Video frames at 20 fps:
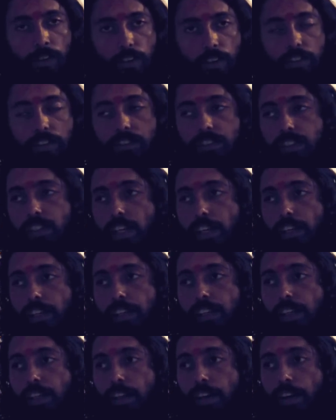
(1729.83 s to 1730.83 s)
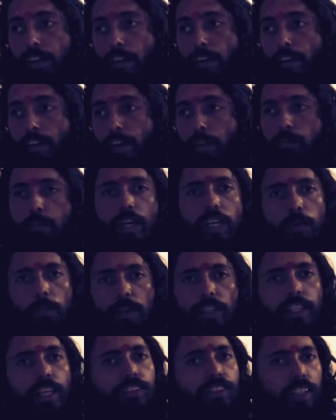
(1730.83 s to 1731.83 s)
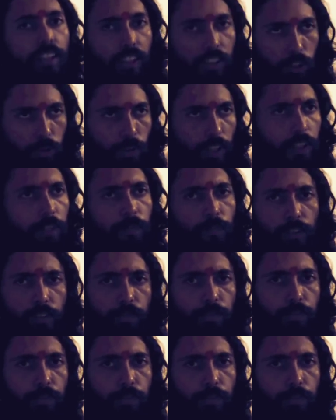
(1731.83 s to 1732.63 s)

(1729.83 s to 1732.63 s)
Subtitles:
country and many media channels were